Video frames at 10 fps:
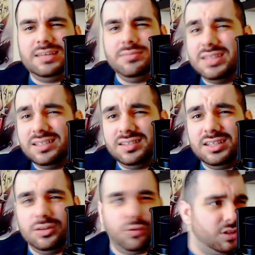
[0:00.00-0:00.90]
the Demon, the
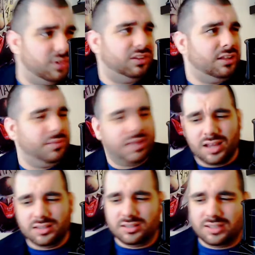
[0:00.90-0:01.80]
Sea, or the Sea
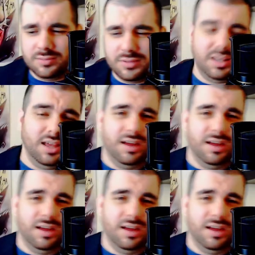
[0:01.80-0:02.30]
Behind the Demon.